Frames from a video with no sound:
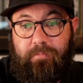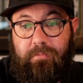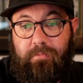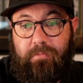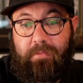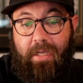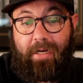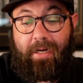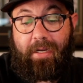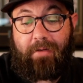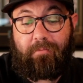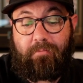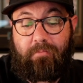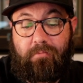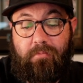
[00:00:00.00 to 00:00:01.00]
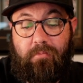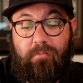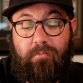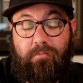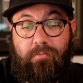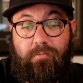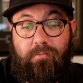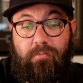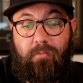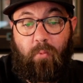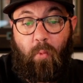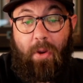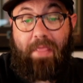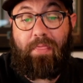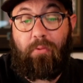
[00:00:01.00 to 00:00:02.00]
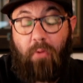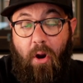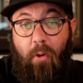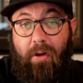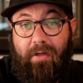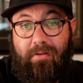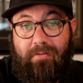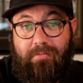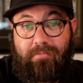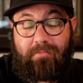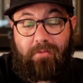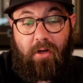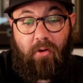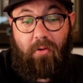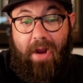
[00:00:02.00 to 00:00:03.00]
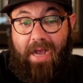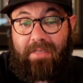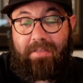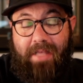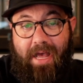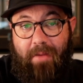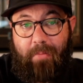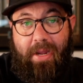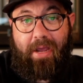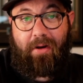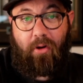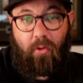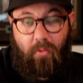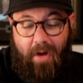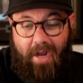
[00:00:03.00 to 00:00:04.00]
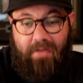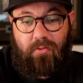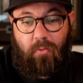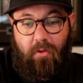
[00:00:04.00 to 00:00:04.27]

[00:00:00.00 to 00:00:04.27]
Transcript: And again, when throwing, harass that man, harass Will